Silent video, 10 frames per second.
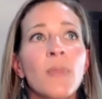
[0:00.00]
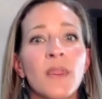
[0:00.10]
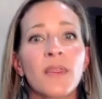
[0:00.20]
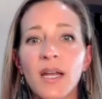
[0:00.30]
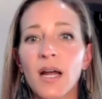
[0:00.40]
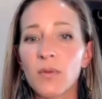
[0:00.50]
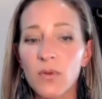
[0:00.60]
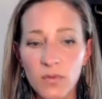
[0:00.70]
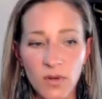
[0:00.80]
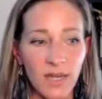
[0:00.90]
then
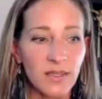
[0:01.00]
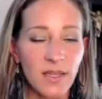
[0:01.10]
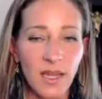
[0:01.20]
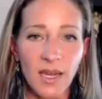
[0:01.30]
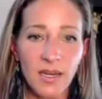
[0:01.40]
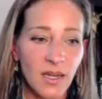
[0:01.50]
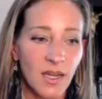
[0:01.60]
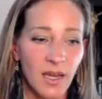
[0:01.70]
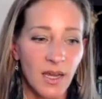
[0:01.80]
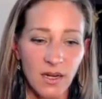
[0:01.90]
I'll crack the egg
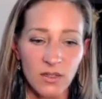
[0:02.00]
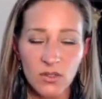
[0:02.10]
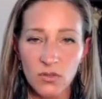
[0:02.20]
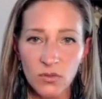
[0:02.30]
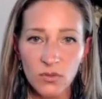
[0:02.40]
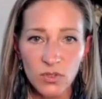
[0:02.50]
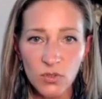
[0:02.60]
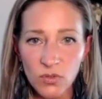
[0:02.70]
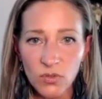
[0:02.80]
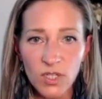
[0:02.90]
and I'll
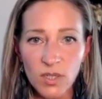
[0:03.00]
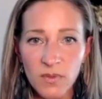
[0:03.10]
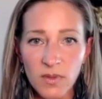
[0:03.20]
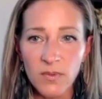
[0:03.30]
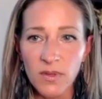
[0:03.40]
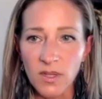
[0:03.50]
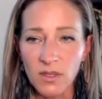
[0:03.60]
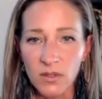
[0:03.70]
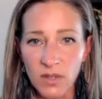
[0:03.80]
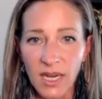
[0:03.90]
crush up
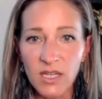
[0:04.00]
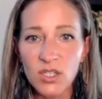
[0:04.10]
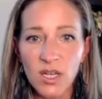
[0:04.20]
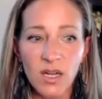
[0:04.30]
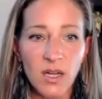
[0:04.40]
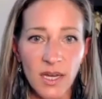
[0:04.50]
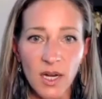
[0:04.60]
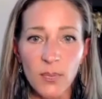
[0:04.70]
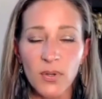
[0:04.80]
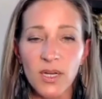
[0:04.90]
the eggshell, and
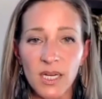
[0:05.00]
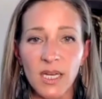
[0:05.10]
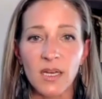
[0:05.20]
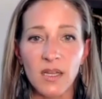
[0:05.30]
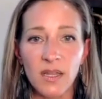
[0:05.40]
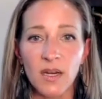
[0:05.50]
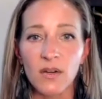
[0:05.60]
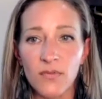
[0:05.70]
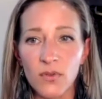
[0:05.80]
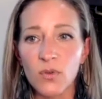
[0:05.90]
I'll put it in
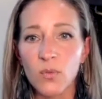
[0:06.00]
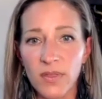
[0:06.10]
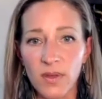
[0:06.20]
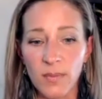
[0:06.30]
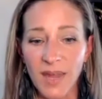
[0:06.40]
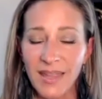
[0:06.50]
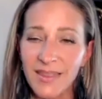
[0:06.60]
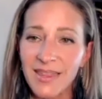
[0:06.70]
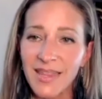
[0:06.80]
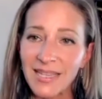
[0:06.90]
their food with them. And
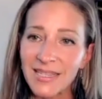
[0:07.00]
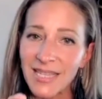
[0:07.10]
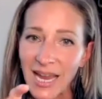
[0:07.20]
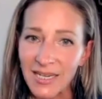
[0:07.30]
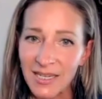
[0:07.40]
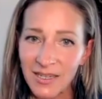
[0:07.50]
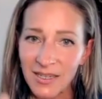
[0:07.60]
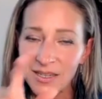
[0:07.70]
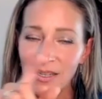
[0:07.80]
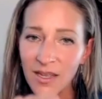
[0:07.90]
then that
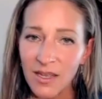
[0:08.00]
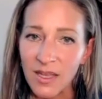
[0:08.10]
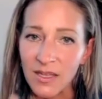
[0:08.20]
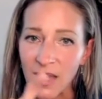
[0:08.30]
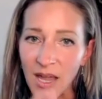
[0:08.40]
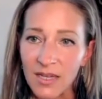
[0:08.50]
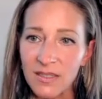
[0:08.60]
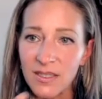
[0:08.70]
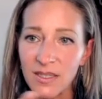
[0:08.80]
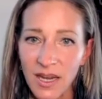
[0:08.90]
lining that
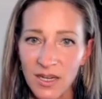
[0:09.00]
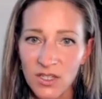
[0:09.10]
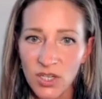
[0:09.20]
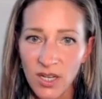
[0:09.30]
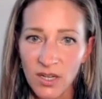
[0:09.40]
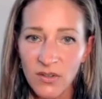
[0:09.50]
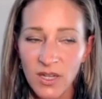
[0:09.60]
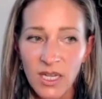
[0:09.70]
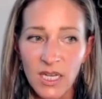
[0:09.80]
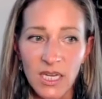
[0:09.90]
lines the eggshell
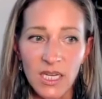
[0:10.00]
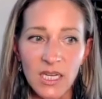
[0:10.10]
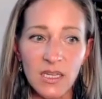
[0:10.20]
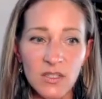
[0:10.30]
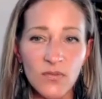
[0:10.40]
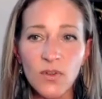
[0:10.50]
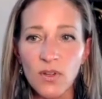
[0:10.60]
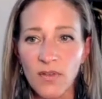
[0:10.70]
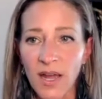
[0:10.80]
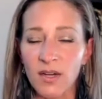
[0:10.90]
is full
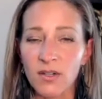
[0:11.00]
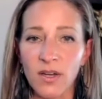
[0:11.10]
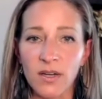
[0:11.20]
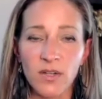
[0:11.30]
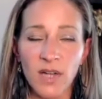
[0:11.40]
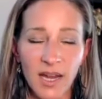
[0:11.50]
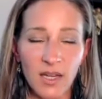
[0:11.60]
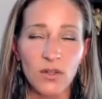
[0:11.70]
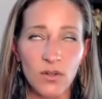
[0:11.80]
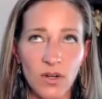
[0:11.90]
of
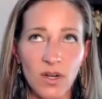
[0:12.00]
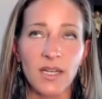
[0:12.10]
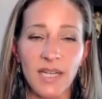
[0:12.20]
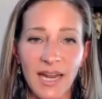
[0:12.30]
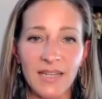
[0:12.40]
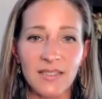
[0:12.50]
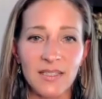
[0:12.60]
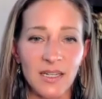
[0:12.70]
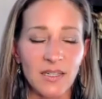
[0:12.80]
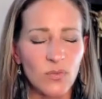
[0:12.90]
hyaluronic
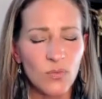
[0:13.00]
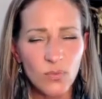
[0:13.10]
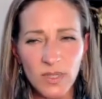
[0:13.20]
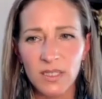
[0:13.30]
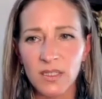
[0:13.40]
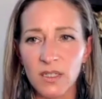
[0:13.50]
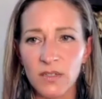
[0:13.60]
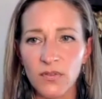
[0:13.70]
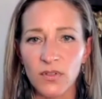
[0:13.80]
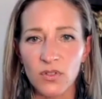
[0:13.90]
acid and is really
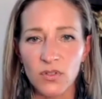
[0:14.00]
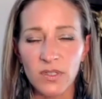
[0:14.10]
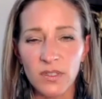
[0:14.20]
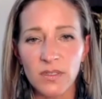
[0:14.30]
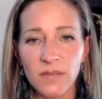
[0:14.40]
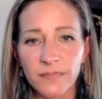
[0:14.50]
good for the joints.